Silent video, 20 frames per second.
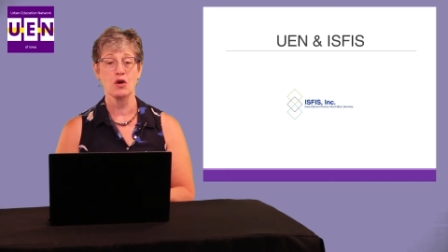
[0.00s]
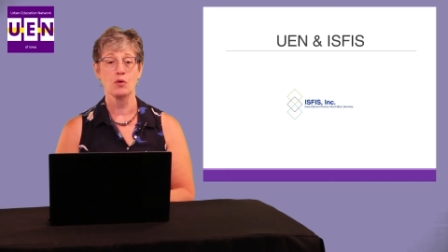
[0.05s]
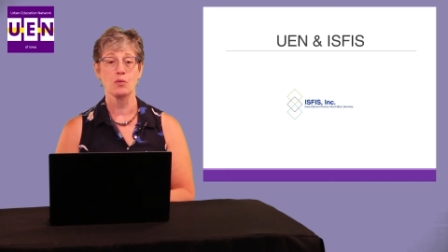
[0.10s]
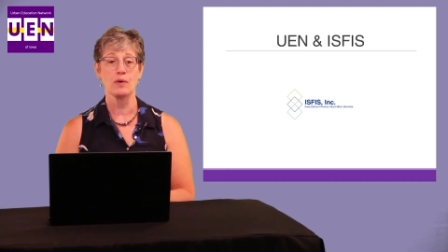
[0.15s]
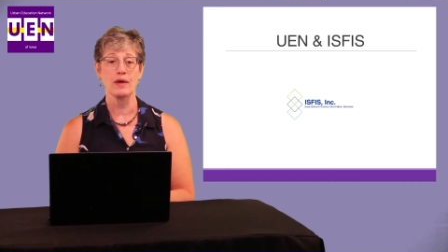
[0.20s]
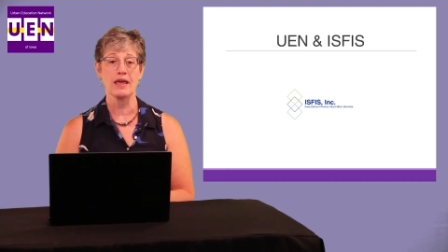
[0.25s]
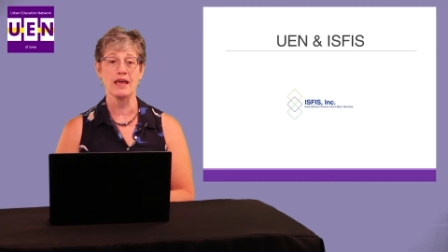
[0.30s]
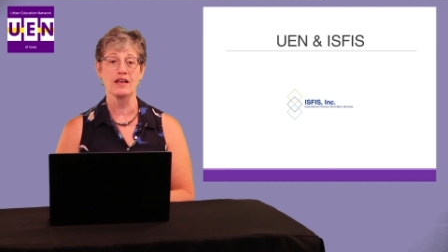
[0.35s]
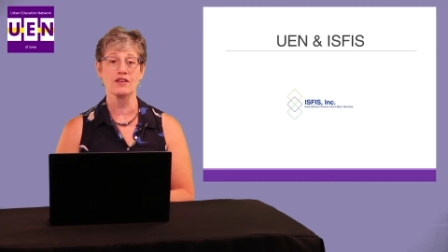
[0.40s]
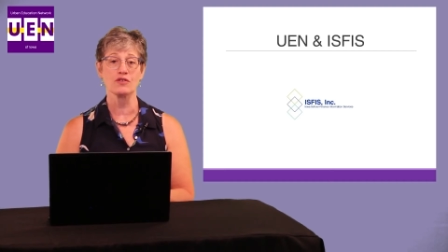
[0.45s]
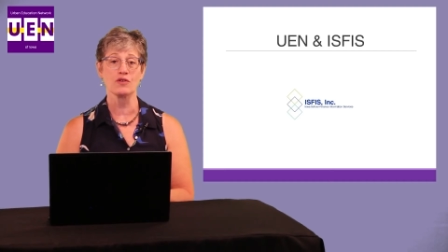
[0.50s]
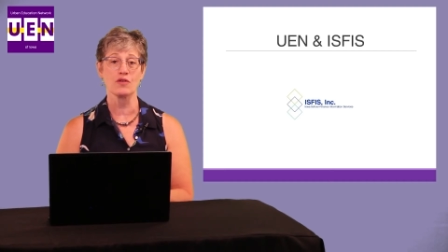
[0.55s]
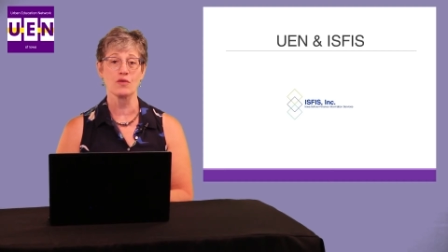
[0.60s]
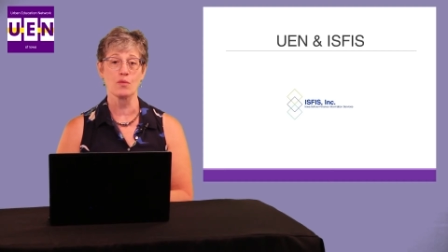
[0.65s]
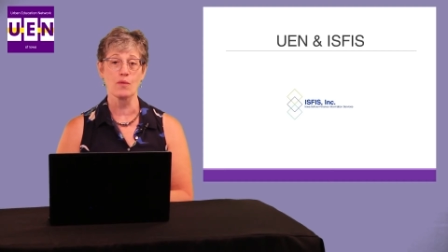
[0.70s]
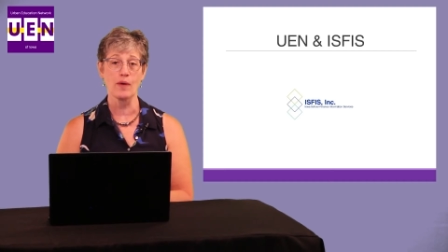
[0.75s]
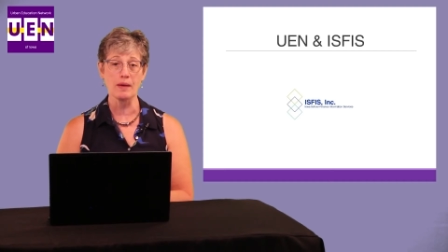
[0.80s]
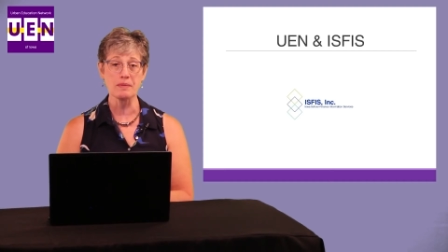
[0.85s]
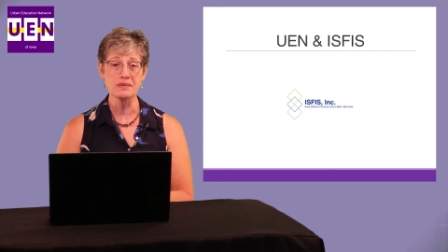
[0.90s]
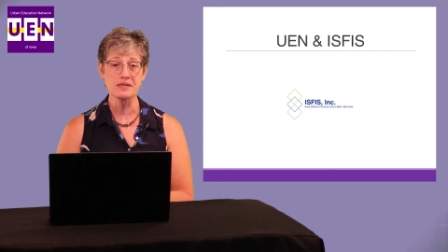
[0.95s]
We handle the
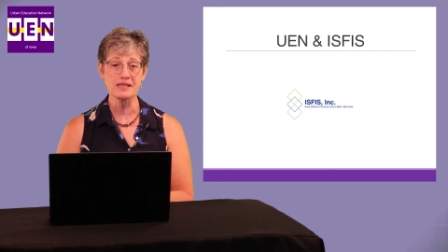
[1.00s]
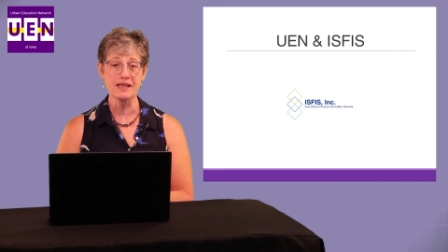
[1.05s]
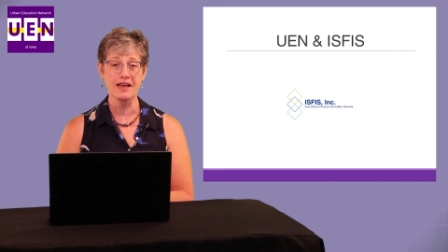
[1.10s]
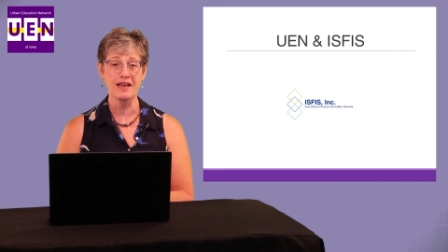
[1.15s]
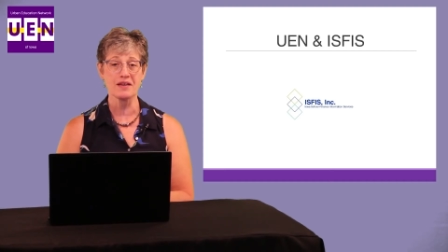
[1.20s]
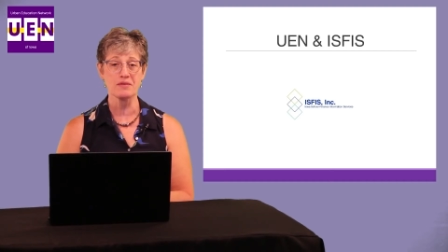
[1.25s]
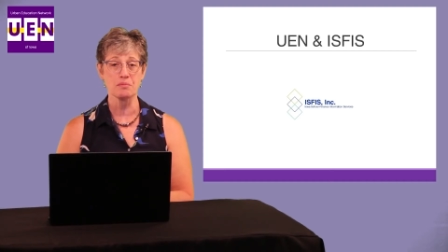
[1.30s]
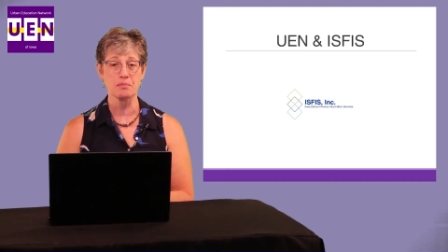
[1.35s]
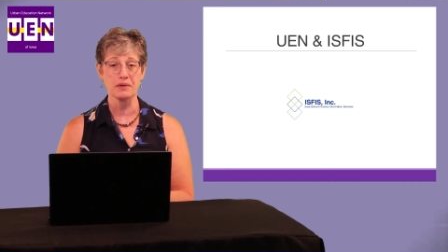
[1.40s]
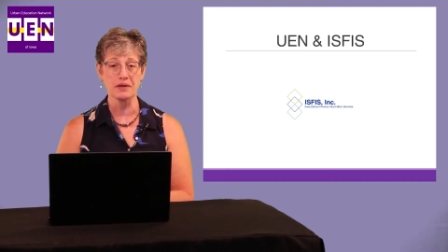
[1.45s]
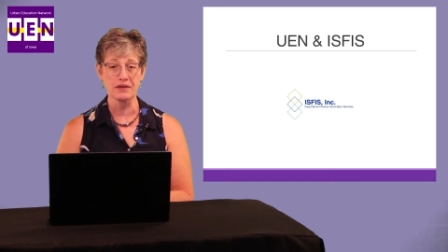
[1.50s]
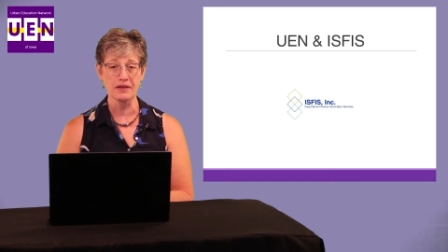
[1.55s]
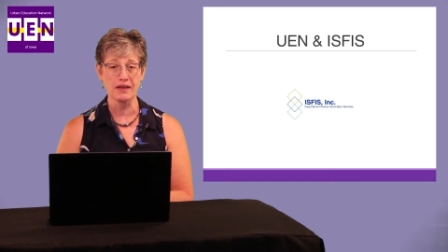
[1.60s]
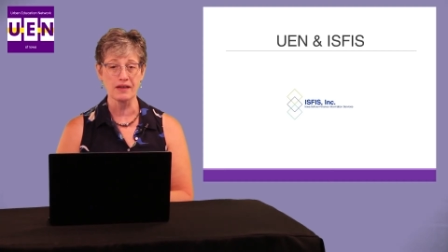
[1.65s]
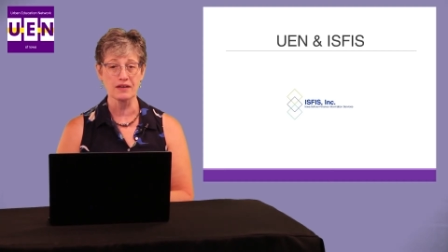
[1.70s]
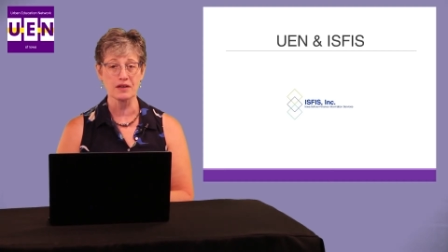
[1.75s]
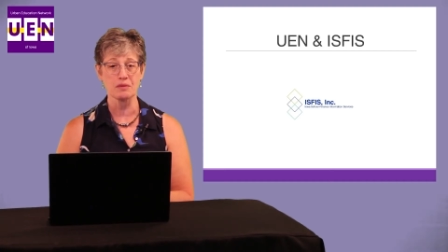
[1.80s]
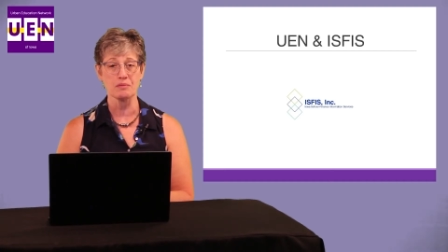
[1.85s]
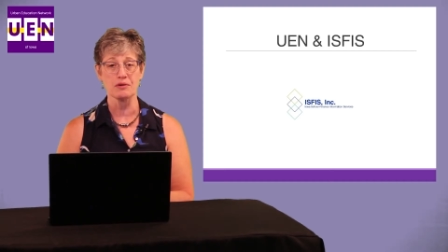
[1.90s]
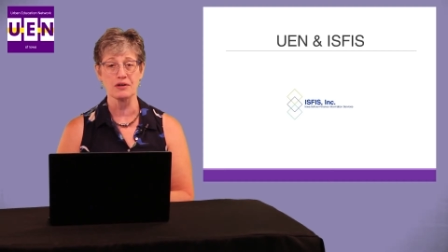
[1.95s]
website,
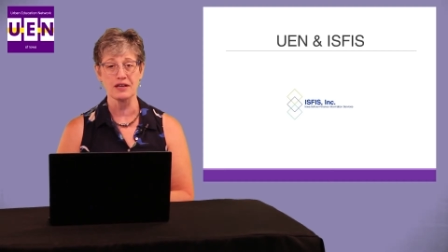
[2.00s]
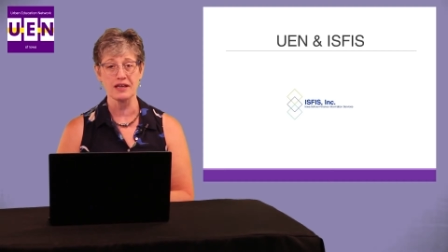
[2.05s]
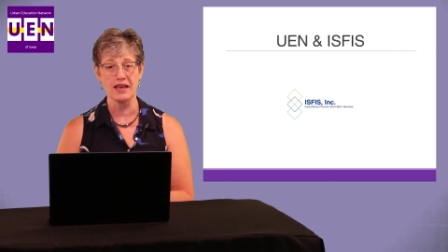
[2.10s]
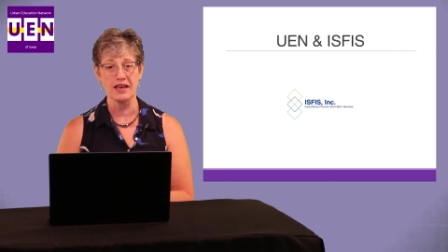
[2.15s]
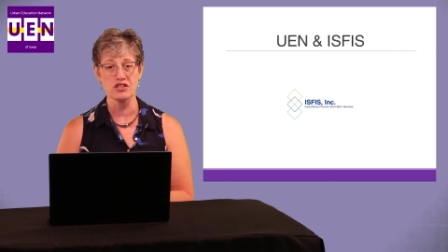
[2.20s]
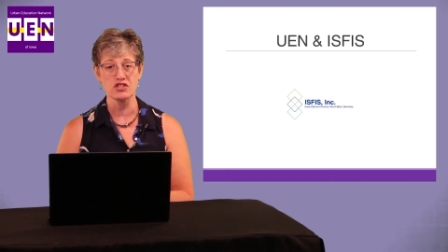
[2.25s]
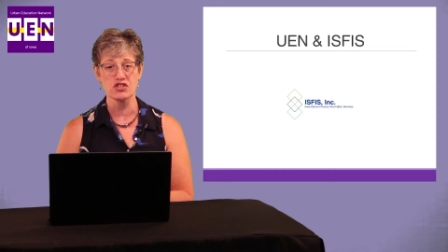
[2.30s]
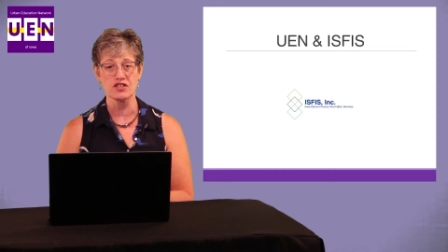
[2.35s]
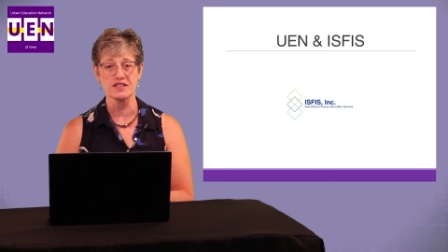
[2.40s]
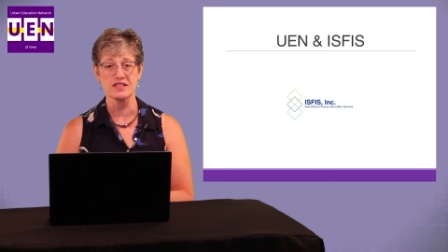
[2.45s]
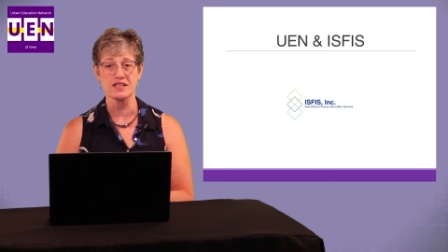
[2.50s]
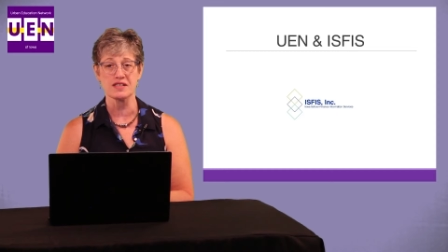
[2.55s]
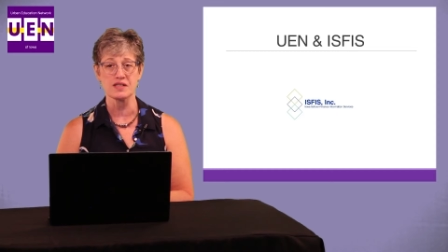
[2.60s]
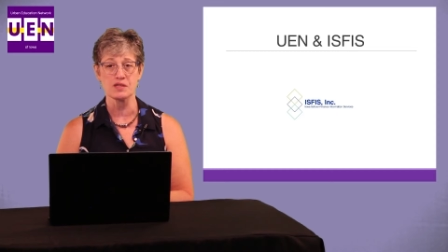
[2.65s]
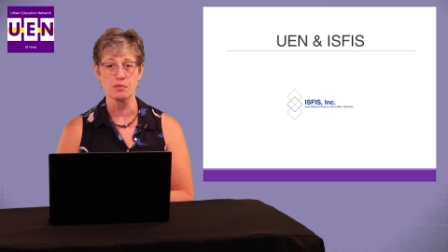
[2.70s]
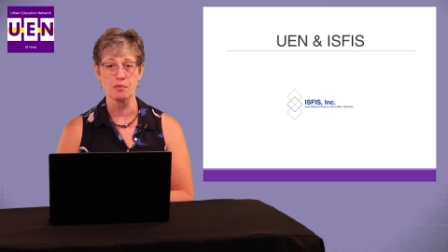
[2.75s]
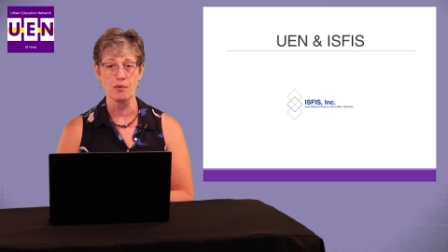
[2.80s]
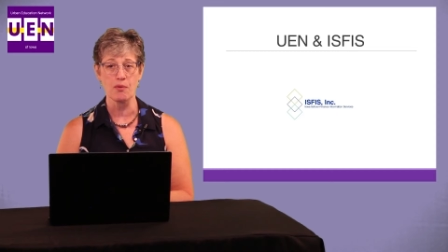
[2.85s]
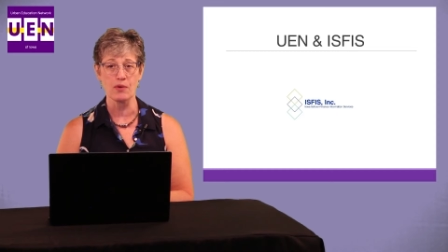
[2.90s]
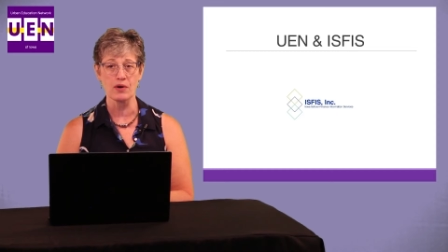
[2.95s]
billing, communications, and
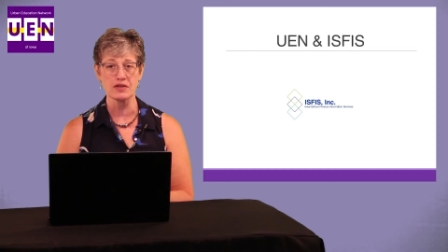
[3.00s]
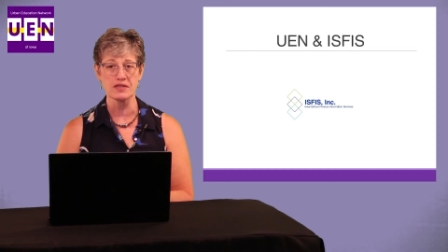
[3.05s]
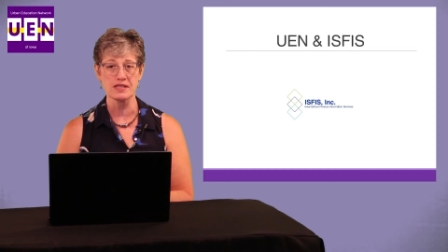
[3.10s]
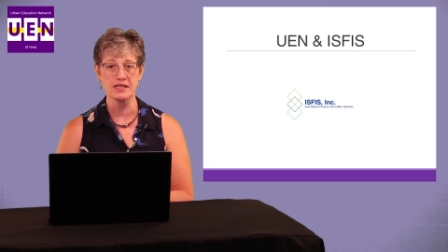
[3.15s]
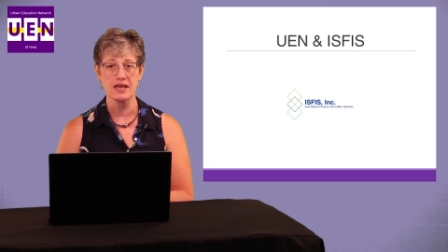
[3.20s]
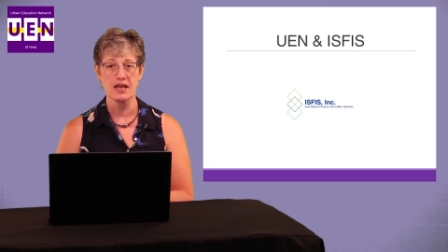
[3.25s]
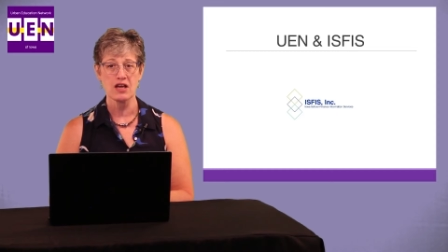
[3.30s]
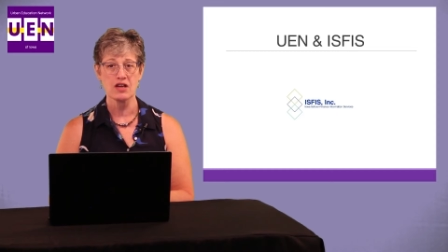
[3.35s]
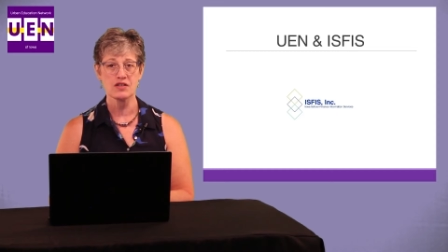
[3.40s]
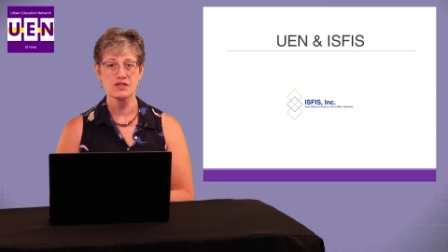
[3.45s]
supports.